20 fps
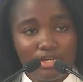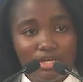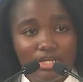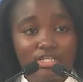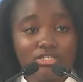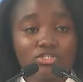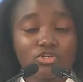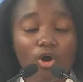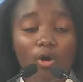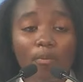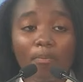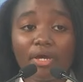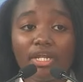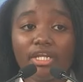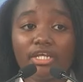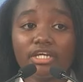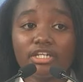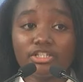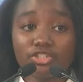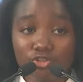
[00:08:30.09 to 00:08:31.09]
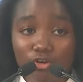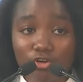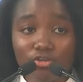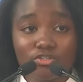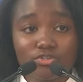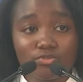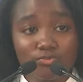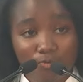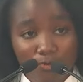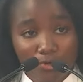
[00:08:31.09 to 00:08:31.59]
is opening
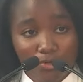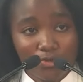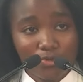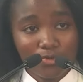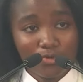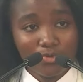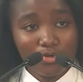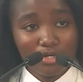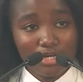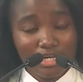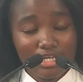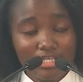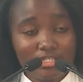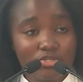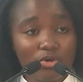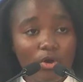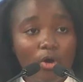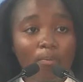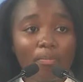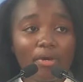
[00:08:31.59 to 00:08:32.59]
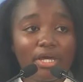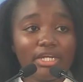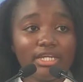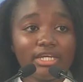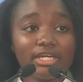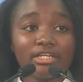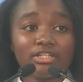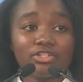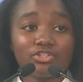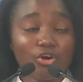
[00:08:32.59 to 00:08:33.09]
doors for you, is
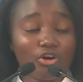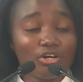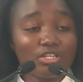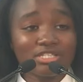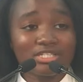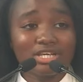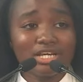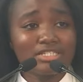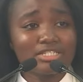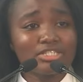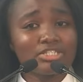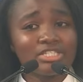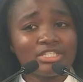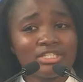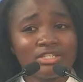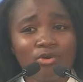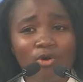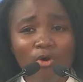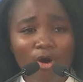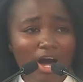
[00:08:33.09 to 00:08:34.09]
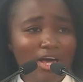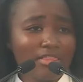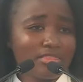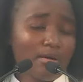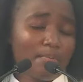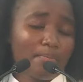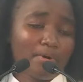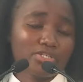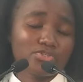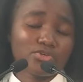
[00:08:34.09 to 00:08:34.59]
opening doors that no other
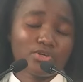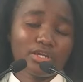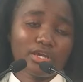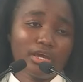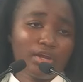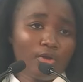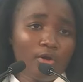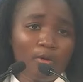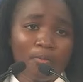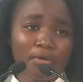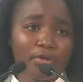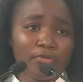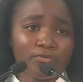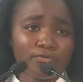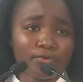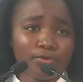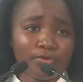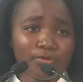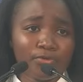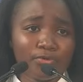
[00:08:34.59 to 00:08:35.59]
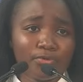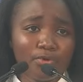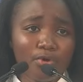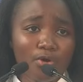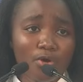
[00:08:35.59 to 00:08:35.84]
person can open for you.